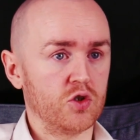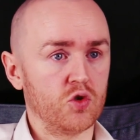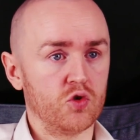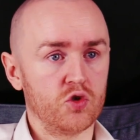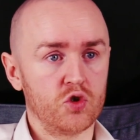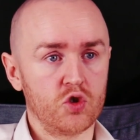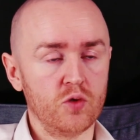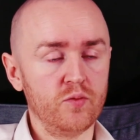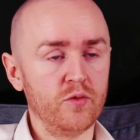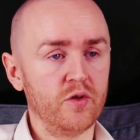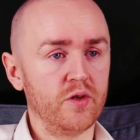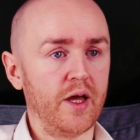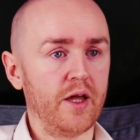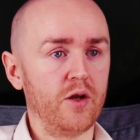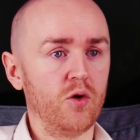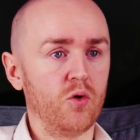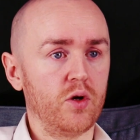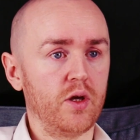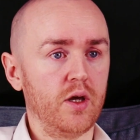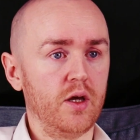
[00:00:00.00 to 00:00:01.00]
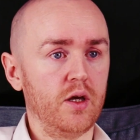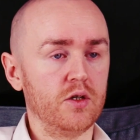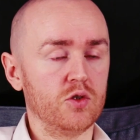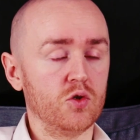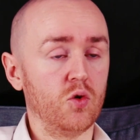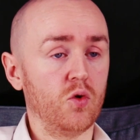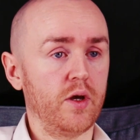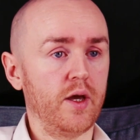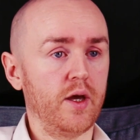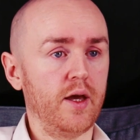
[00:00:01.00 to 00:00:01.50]
So some of that is
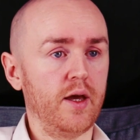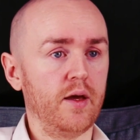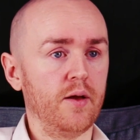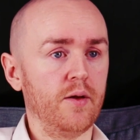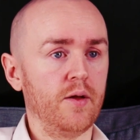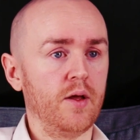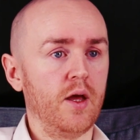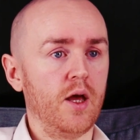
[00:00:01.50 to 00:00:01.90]
okay,